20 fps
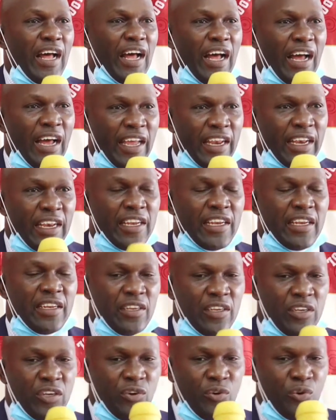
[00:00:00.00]
and
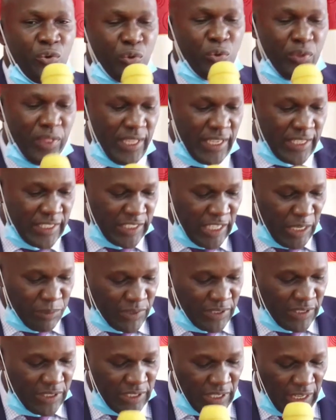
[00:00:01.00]
do the
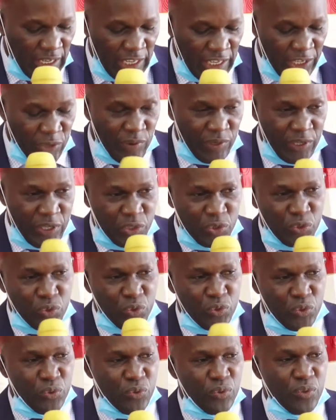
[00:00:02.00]
exams like you're going to
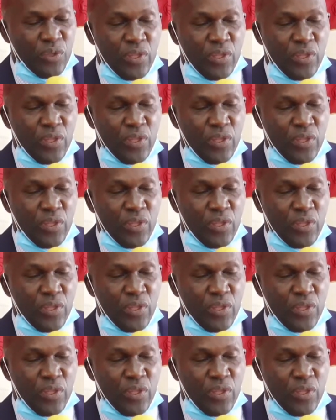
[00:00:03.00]
do.